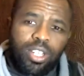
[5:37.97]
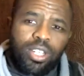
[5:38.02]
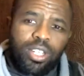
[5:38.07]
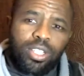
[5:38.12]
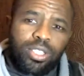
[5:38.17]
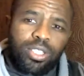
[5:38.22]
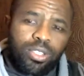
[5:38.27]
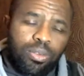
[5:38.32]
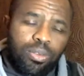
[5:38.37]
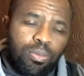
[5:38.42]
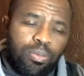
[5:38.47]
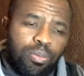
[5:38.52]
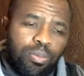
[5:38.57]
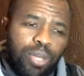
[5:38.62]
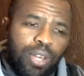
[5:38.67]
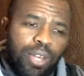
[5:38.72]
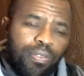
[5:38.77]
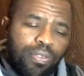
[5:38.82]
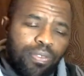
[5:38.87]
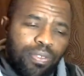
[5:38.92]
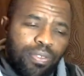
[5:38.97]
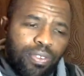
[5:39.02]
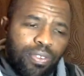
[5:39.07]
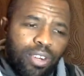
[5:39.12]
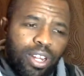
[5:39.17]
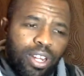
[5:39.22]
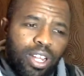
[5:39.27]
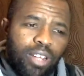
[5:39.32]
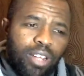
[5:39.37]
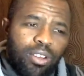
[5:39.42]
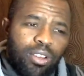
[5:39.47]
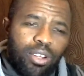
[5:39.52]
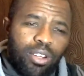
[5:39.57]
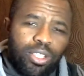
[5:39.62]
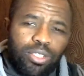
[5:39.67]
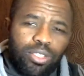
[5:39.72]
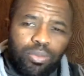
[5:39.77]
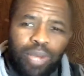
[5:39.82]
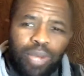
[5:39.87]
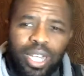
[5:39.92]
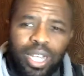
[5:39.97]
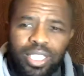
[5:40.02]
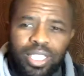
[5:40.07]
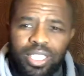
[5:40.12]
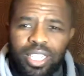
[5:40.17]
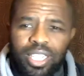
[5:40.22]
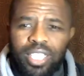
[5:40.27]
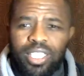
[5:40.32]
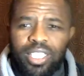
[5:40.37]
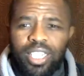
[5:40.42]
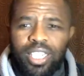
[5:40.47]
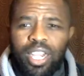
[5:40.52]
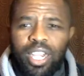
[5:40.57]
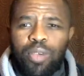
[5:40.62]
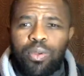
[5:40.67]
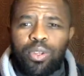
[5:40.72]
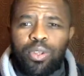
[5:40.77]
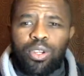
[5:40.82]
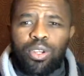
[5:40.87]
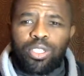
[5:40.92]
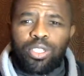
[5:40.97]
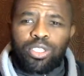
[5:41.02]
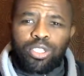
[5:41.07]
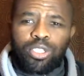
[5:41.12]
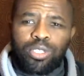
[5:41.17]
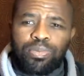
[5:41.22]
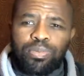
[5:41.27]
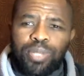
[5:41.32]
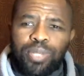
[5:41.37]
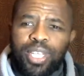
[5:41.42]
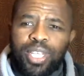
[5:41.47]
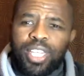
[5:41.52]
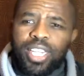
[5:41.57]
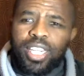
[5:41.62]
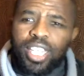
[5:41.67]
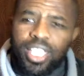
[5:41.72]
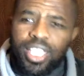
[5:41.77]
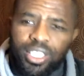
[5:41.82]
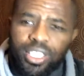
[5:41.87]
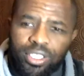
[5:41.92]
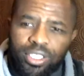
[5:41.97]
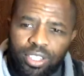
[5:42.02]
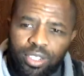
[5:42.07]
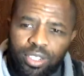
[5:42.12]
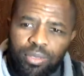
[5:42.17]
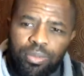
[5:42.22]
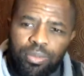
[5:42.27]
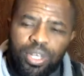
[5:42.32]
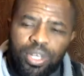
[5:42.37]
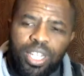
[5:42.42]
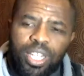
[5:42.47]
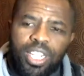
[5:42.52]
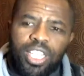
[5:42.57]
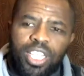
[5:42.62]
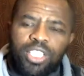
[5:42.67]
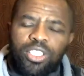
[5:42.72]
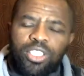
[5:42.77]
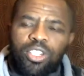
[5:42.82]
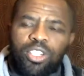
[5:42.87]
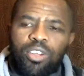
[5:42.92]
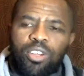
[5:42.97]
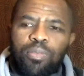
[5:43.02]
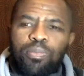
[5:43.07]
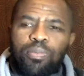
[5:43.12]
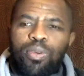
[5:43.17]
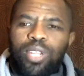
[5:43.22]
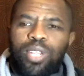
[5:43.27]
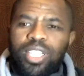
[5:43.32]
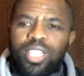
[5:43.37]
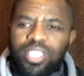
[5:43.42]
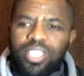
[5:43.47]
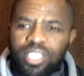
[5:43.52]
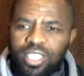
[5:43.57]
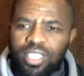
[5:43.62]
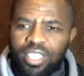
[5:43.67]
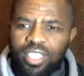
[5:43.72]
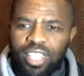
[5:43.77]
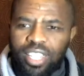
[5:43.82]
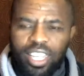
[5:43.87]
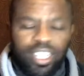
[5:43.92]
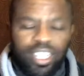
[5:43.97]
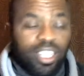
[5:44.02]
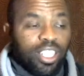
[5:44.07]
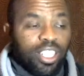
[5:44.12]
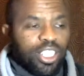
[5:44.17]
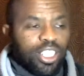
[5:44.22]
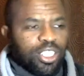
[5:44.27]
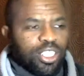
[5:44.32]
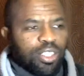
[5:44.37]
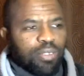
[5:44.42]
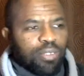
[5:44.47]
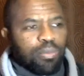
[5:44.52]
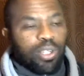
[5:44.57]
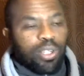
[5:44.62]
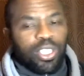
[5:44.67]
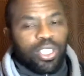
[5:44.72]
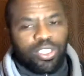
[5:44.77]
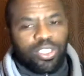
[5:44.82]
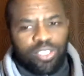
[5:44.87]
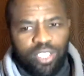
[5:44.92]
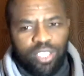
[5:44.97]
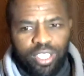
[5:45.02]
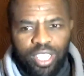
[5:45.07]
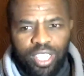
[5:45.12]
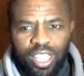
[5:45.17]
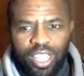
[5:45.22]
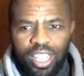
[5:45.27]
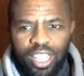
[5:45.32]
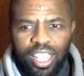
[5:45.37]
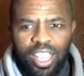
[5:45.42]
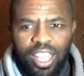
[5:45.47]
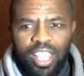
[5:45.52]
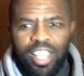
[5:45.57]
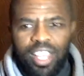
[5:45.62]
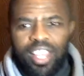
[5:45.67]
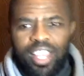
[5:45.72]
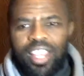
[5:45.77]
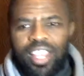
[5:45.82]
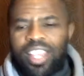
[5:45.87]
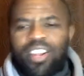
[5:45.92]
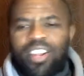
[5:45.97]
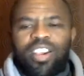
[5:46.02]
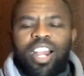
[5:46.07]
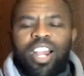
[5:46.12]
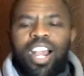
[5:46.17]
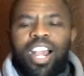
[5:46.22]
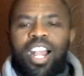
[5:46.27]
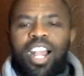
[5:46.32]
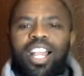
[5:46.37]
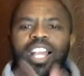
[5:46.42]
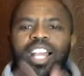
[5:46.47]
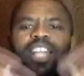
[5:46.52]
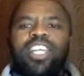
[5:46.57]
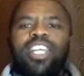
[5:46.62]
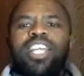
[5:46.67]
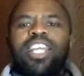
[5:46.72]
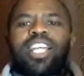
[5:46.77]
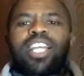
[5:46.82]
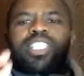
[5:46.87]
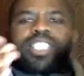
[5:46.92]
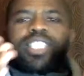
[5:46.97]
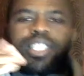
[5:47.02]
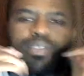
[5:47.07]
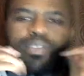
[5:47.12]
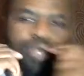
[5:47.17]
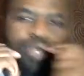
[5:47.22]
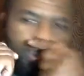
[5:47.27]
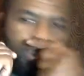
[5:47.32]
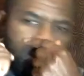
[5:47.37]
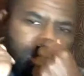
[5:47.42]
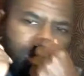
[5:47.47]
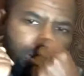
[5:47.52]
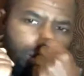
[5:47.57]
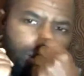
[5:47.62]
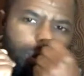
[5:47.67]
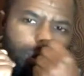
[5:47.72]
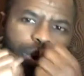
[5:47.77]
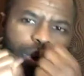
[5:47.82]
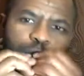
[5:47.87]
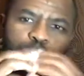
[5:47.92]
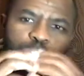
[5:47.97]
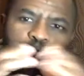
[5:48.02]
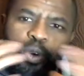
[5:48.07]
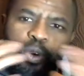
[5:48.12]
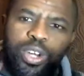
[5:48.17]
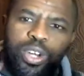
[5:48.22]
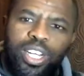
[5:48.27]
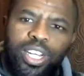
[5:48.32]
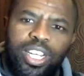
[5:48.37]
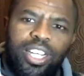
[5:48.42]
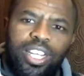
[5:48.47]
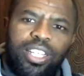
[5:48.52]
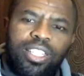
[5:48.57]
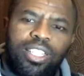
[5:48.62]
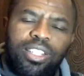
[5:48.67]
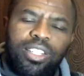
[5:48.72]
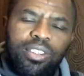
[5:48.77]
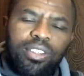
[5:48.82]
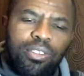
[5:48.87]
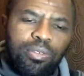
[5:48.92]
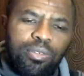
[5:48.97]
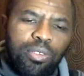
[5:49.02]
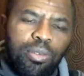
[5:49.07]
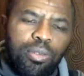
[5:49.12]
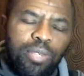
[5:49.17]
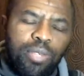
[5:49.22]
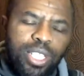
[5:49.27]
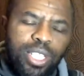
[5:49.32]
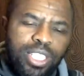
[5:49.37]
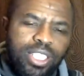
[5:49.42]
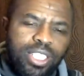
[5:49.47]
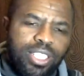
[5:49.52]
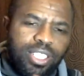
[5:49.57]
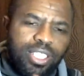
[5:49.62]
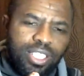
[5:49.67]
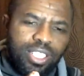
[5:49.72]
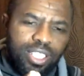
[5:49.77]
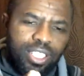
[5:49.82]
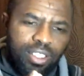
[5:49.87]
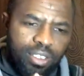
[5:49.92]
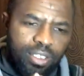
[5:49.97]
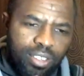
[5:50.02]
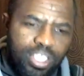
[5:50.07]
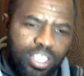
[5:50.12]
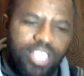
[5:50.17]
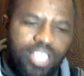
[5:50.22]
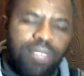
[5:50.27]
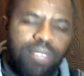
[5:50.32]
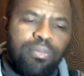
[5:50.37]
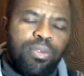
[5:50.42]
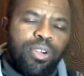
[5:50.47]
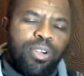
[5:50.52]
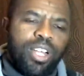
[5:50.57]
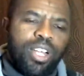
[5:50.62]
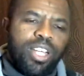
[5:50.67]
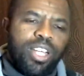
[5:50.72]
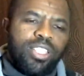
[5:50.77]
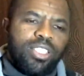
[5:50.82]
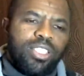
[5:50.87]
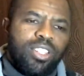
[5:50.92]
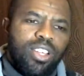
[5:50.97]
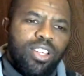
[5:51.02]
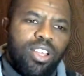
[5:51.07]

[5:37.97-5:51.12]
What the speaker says: So Biafra, according to Mazi Nnamdi Kanu, will not just be a nation. It'll be a nation of policing and a nation of monitoring. You know, how can he achieve this? You know, we wonder, you know, from his, you know, recent broadcast,